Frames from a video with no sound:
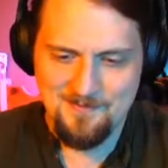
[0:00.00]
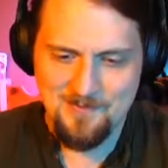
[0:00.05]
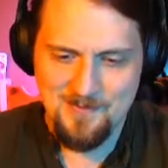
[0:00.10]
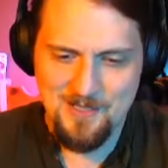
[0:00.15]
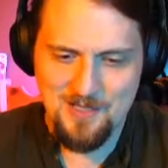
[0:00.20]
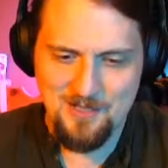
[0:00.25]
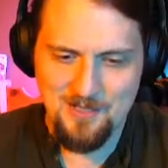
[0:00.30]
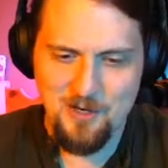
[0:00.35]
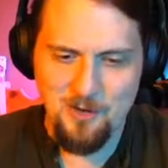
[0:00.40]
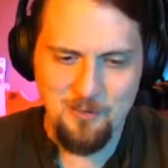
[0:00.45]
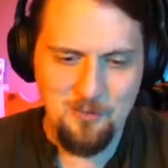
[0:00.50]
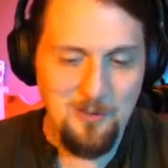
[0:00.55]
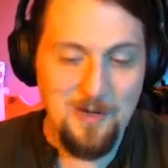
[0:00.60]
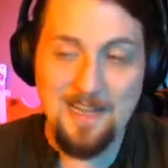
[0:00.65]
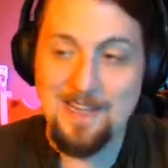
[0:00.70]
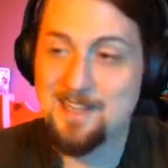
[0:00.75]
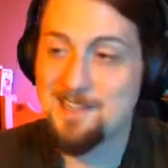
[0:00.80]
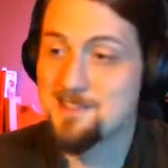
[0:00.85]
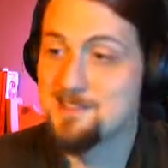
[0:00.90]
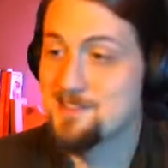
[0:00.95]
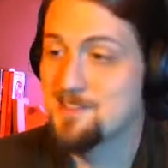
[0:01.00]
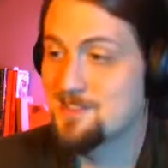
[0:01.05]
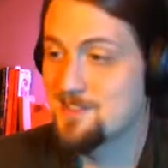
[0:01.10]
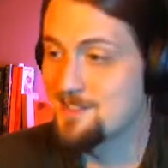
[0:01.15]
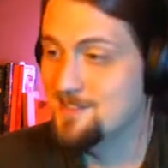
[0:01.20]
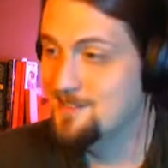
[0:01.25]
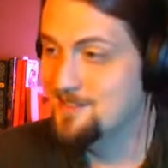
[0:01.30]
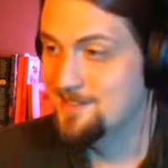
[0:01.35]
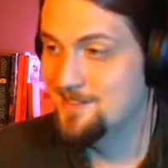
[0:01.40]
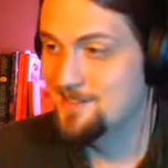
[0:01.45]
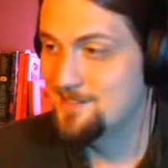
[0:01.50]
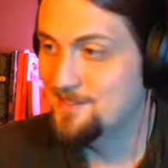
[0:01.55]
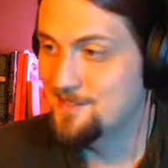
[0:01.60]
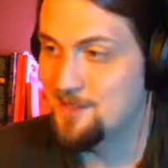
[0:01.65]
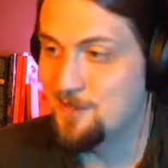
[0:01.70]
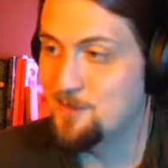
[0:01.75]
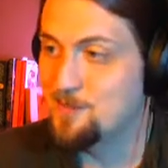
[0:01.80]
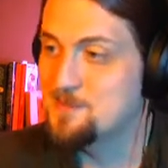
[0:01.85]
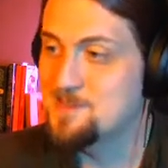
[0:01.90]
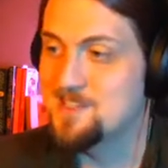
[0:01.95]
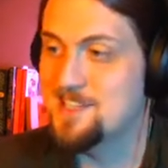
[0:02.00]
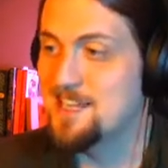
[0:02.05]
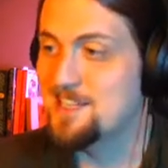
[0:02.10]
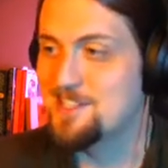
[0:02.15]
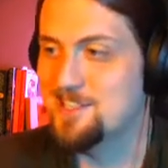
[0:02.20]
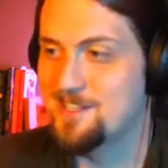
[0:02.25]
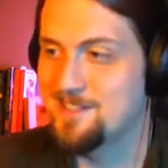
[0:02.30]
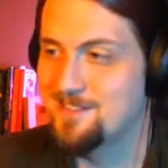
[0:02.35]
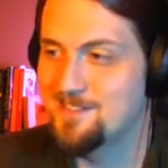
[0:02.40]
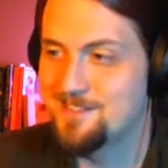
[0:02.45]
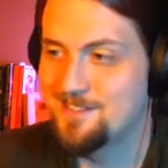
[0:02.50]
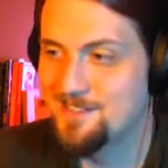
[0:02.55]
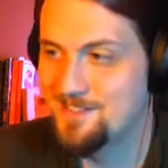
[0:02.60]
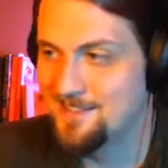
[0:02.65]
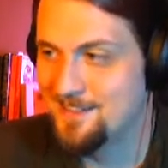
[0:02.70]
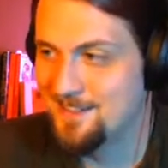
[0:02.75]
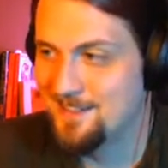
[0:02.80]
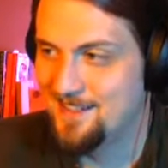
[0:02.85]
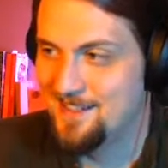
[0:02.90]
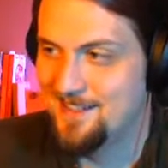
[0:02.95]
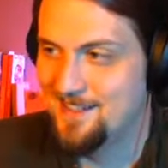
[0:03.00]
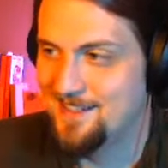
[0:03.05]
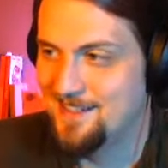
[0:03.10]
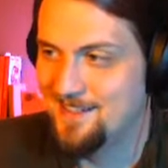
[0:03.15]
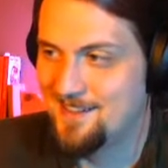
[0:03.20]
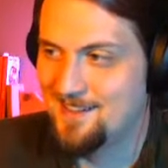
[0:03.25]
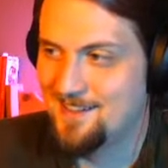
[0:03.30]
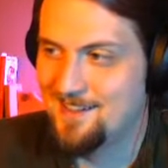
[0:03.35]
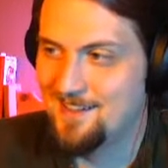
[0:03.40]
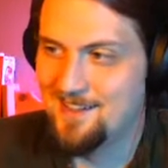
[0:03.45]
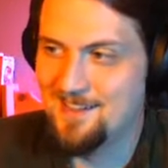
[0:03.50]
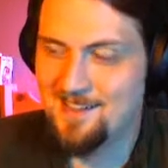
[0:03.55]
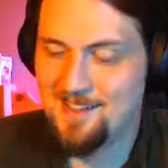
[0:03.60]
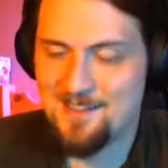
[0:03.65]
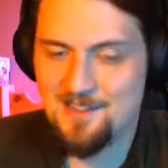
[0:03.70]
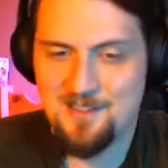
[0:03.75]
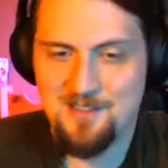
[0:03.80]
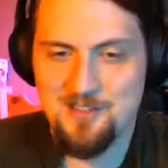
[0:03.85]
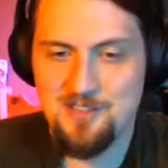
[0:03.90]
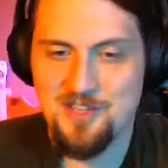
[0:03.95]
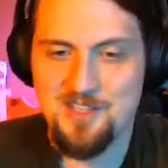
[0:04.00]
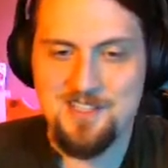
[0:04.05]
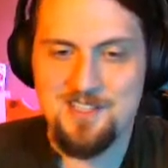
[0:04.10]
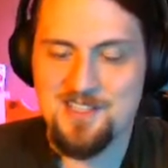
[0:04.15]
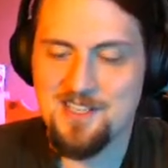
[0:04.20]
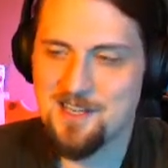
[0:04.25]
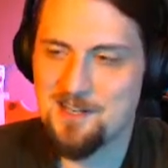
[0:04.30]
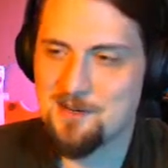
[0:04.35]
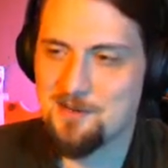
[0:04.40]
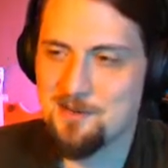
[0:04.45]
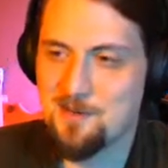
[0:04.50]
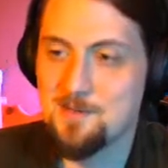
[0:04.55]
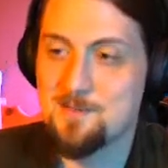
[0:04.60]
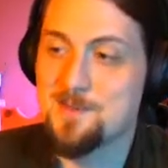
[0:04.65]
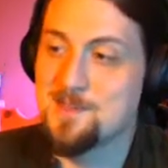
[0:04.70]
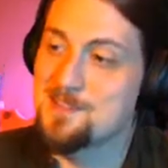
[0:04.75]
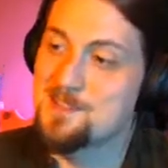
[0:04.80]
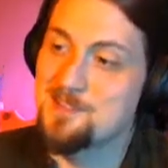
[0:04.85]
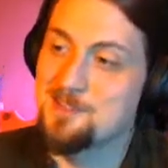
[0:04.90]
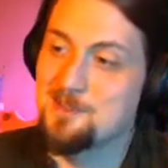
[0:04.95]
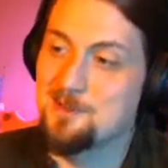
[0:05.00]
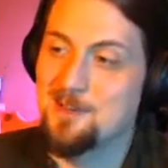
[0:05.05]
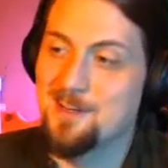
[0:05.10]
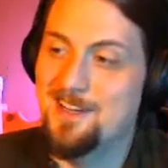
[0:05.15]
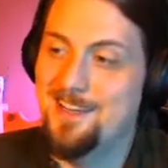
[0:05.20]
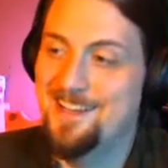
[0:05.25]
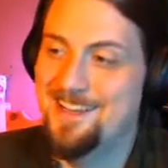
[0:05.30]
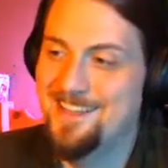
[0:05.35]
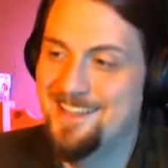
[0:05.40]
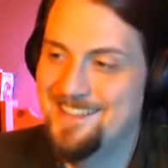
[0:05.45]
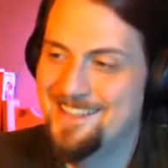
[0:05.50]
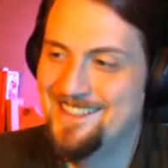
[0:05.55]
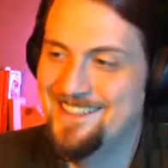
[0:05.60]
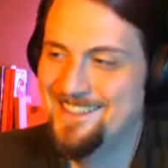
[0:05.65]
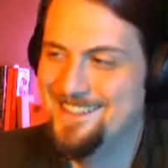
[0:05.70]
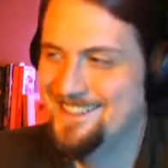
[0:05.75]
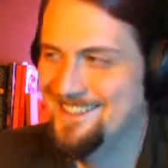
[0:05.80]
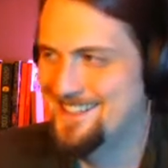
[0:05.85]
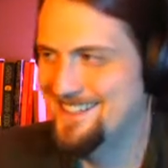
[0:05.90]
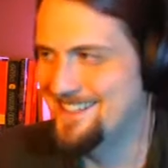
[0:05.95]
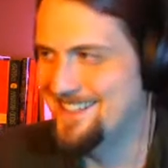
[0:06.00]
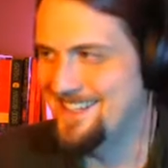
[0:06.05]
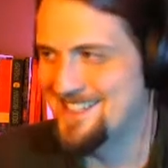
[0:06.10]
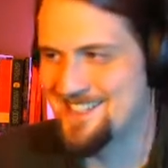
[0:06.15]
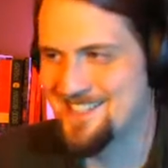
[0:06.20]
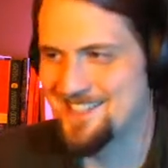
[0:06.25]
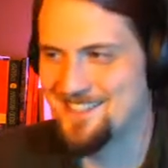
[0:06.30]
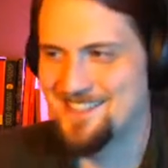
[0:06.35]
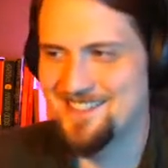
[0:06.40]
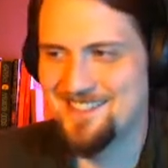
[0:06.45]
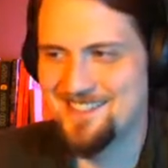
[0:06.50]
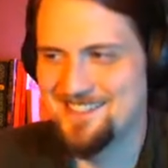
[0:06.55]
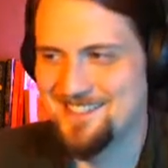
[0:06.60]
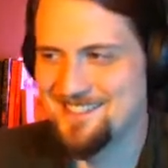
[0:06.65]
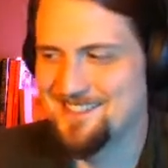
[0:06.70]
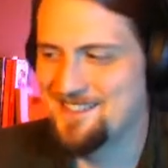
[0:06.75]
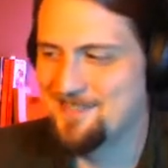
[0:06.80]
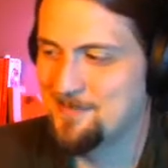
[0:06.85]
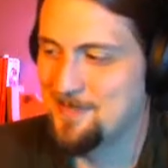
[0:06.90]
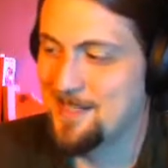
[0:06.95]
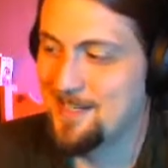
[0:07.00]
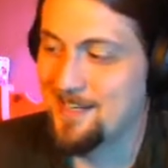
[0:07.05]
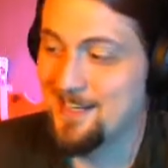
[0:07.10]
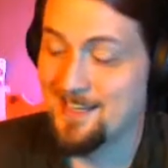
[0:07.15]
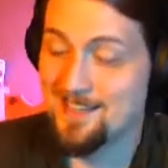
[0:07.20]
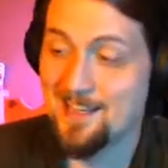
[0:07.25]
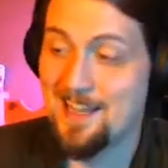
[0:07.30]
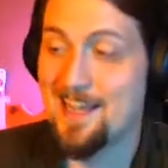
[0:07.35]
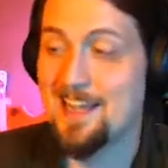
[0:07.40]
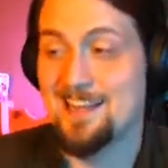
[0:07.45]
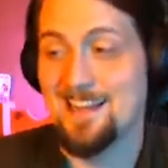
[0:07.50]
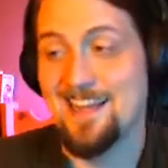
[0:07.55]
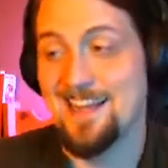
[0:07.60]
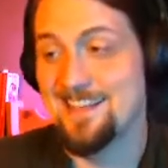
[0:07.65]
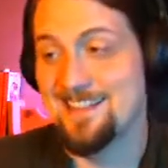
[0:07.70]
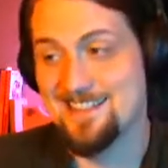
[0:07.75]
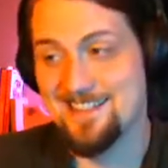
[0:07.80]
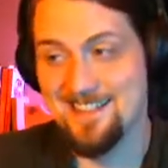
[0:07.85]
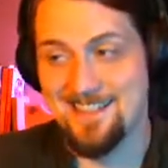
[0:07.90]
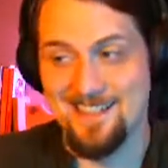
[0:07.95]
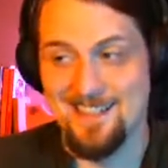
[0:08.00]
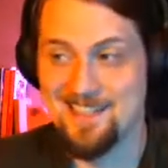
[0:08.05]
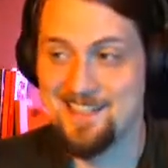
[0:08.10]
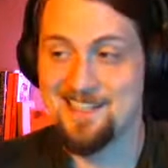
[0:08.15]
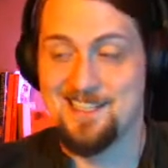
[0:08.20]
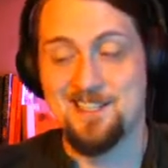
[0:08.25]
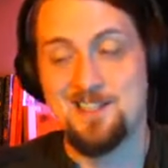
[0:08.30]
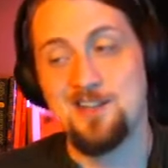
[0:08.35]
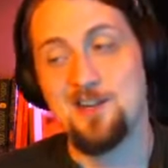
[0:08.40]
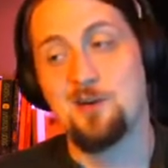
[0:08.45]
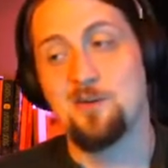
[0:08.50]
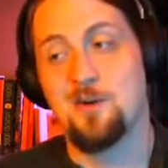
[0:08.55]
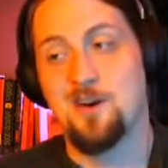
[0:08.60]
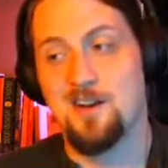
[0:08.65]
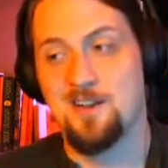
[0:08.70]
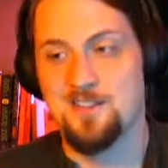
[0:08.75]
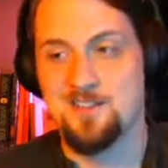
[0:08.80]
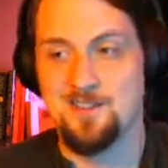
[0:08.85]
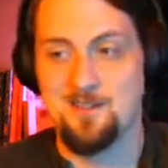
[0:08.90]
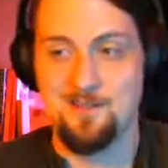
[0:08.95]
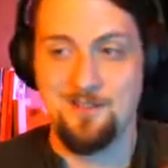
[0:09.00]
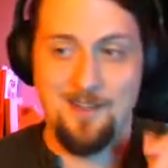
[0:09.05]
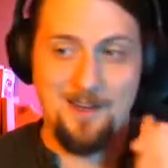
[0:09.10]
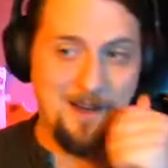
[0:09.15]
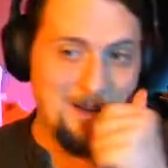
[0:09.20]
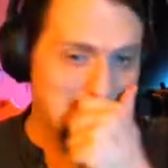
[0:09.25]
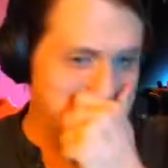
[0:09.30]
rings, no obsession, just a creepy story. That's all. But I liked it, and I didn't know where else to fit it.